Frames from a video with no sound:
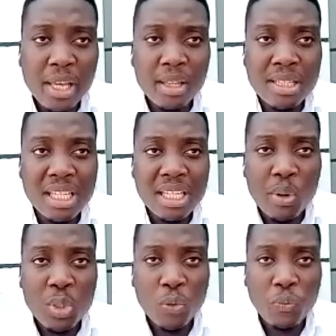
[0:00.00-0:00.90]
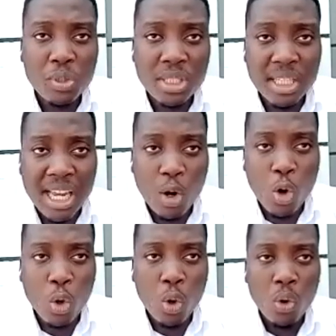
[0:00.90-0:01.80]
the salaries of CK
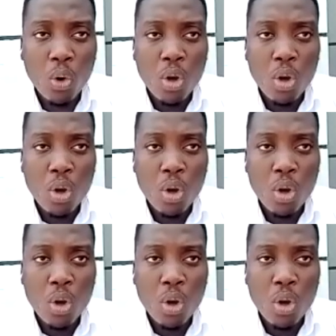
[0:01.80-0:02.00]
Akono.